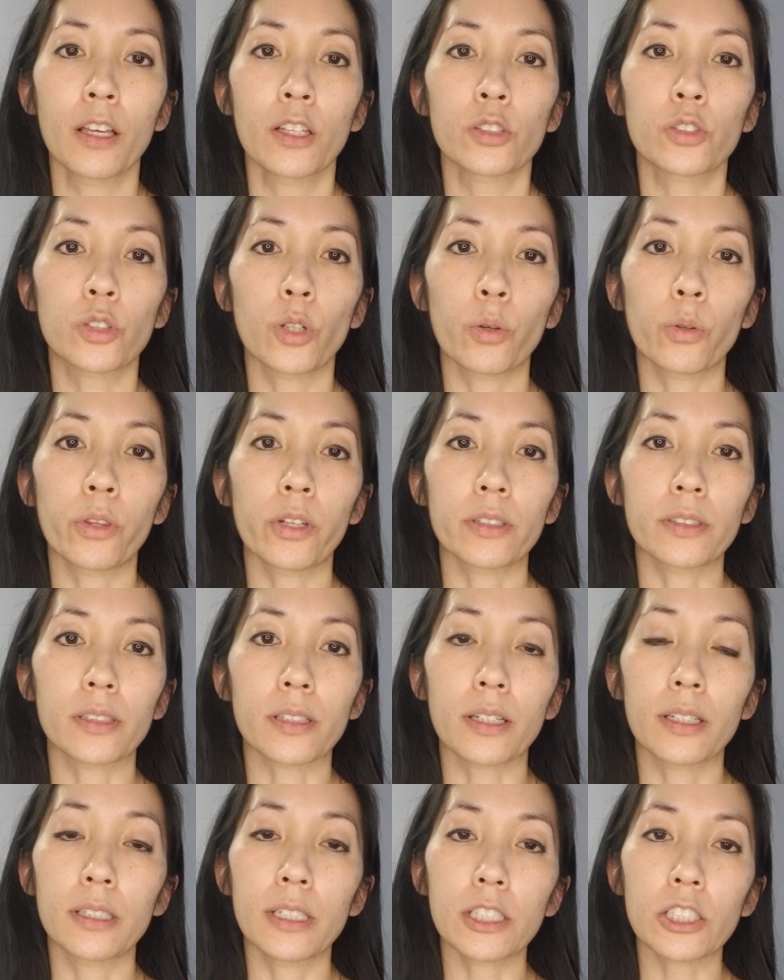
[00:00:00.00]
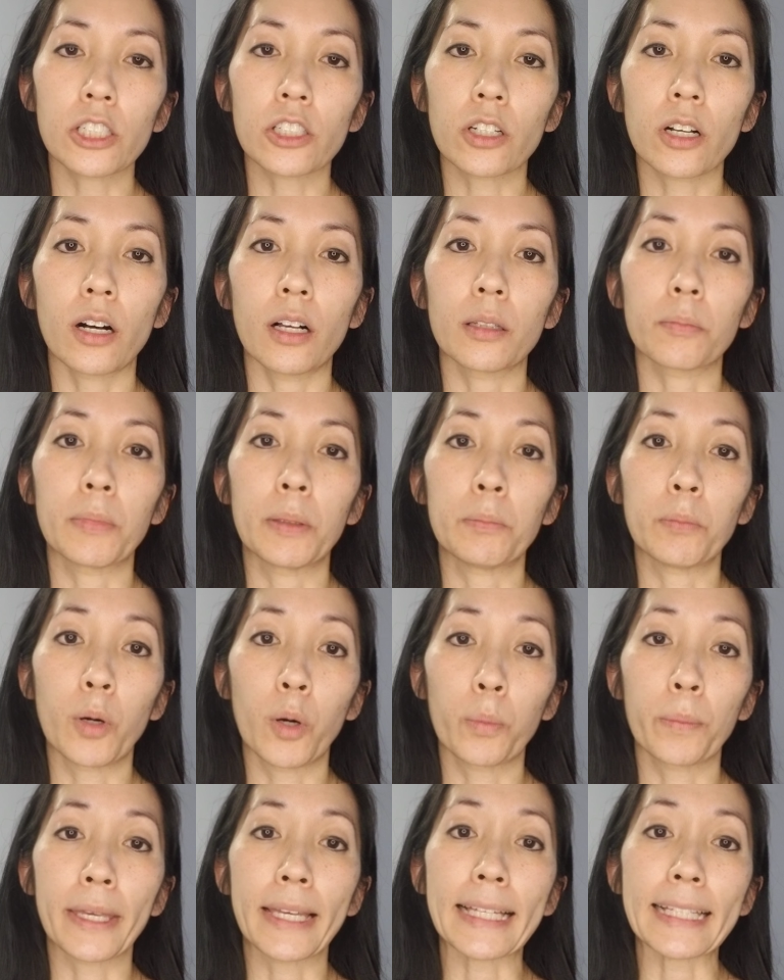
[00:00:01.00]
So there's a condition called
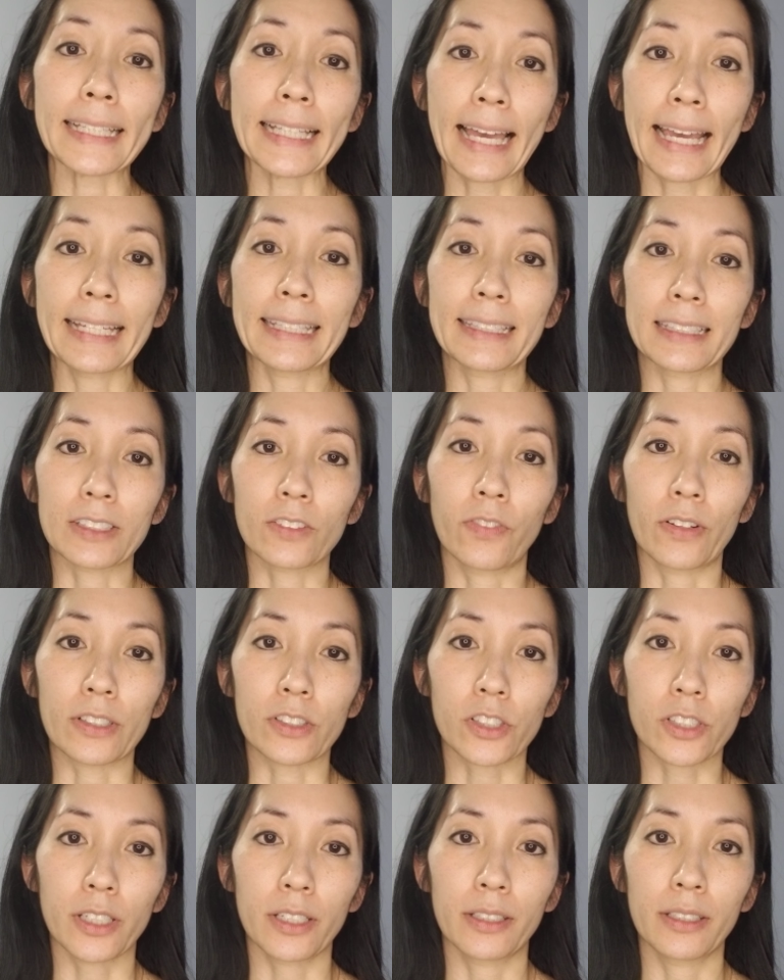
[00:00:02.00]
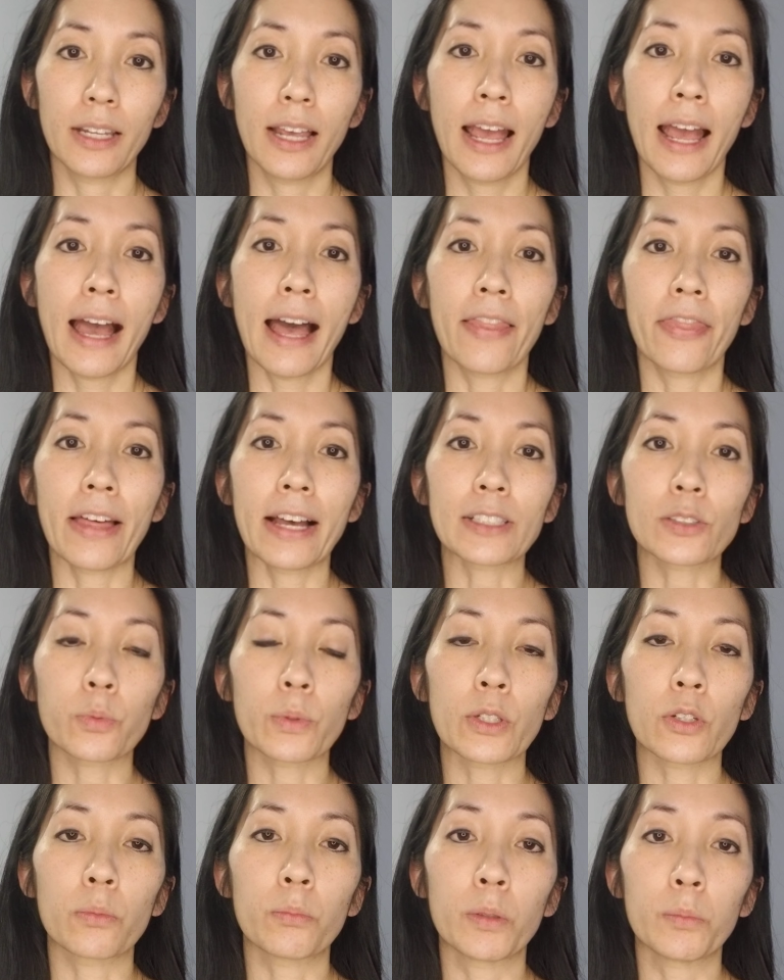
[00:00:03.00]
meibomian gland dysfunction, and that's
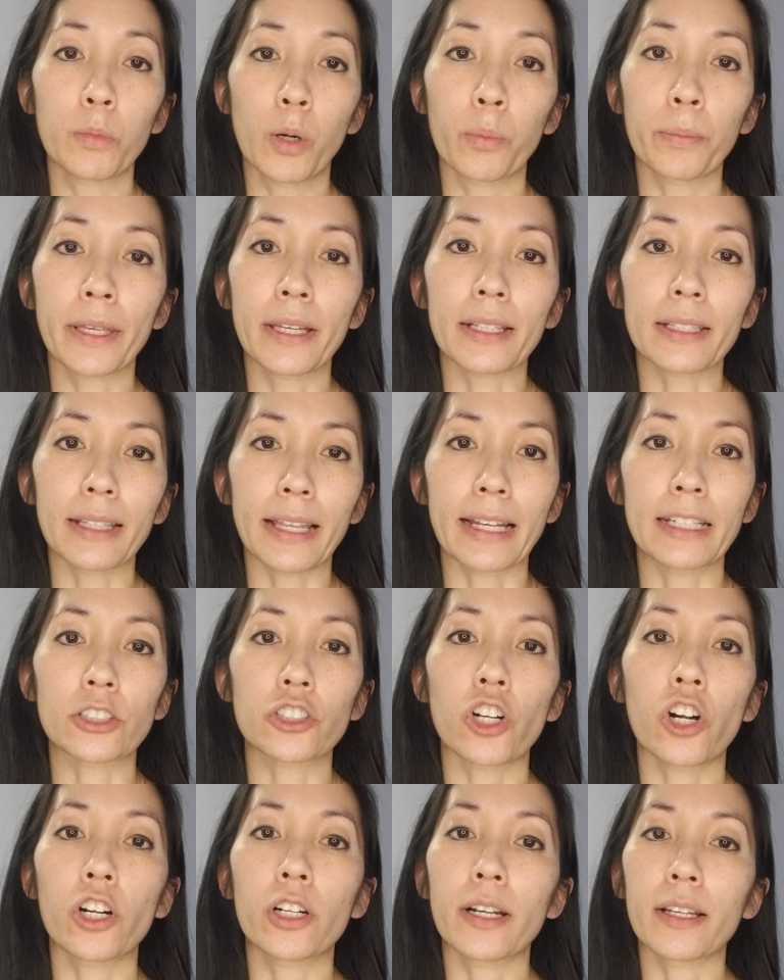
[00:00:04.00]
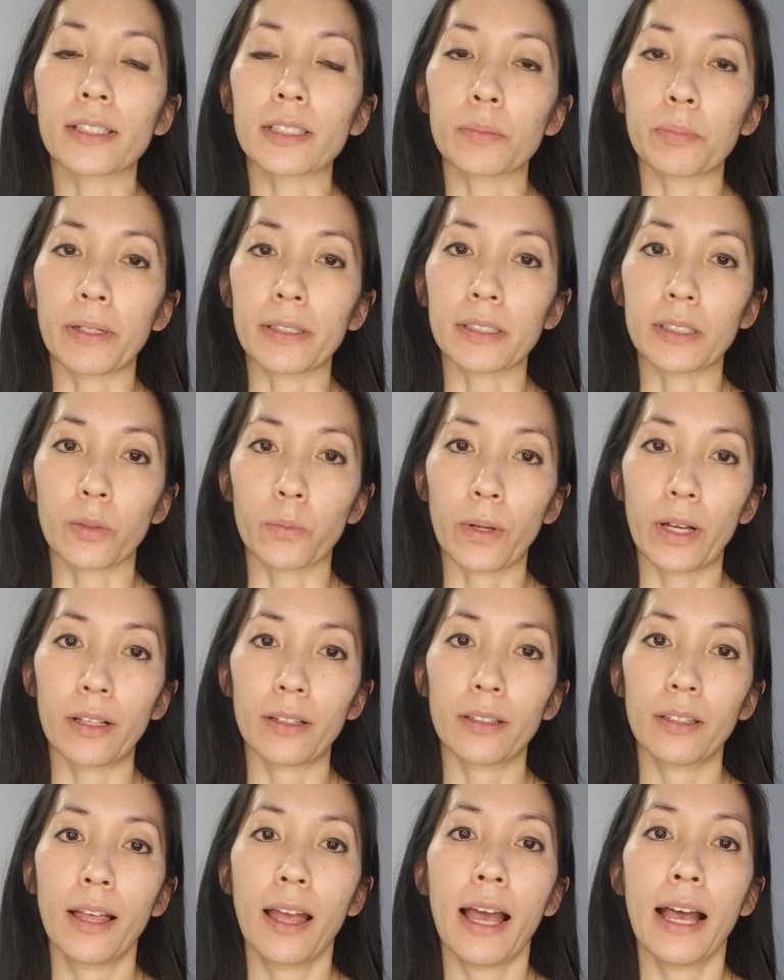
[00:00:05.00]
when your meibomian glands aren't expressing well.